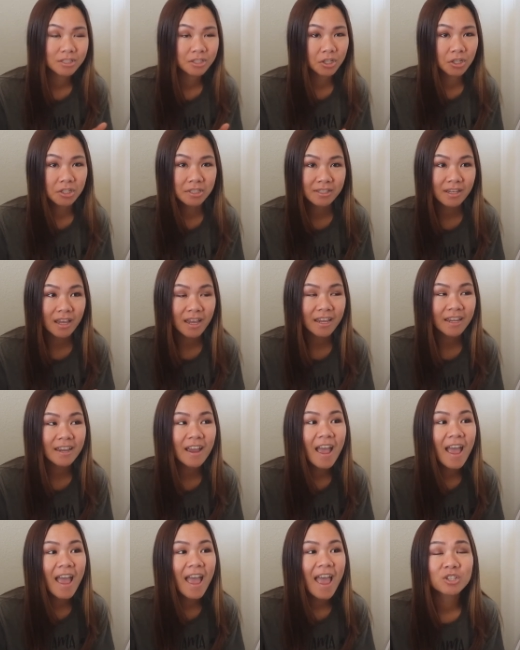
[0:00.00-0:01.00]
looks like,
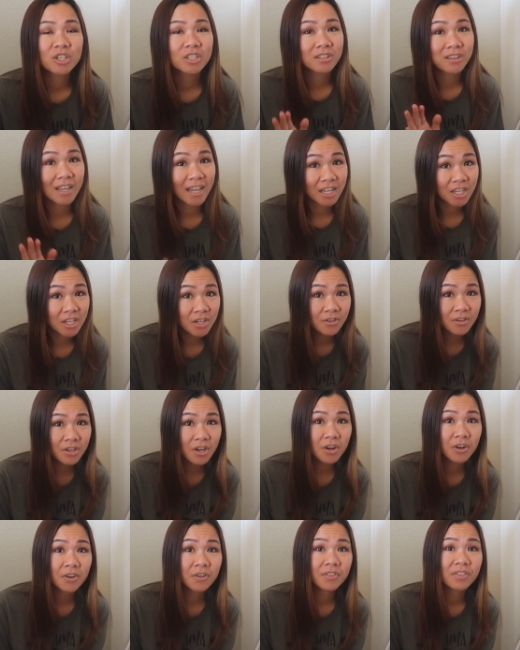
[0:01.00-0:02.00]
just letting you
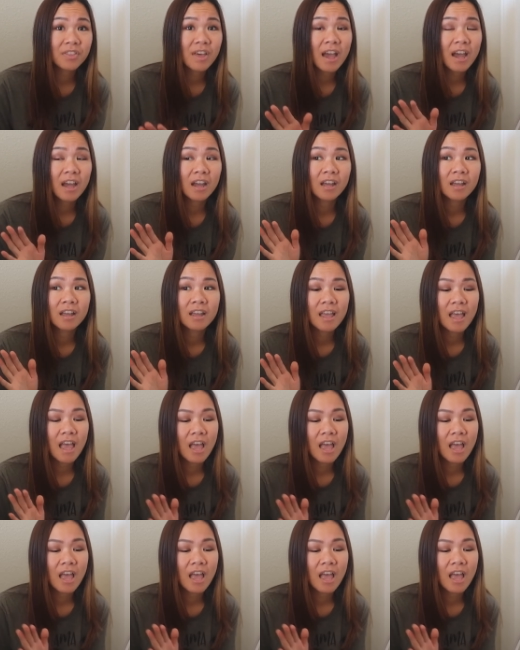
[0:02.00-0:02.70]
know that